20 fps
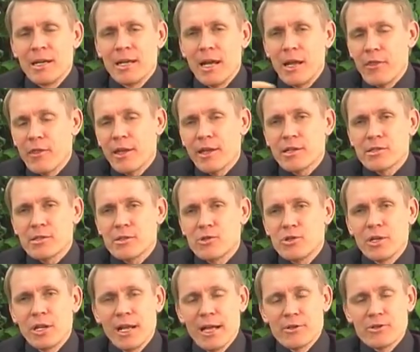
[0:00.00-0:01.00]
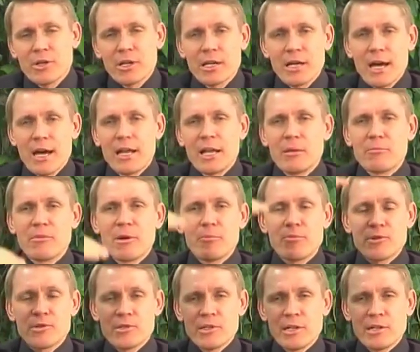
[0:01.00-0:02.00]
he thinks the geologic column
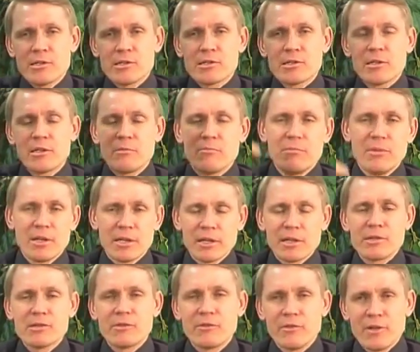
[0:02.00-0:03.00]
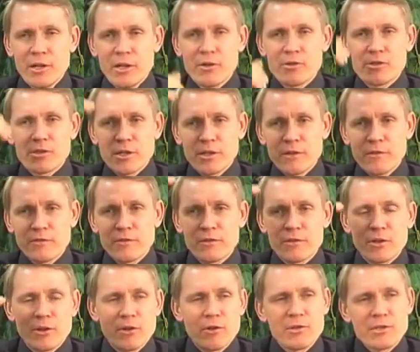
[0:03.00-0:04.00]
represents millions of years of
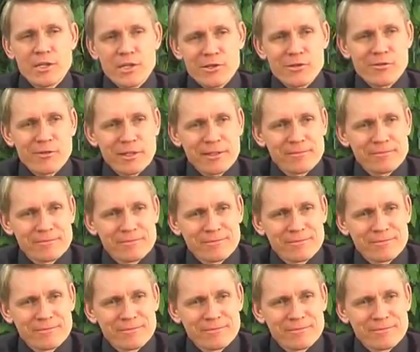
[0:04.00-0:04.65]
Earth's history.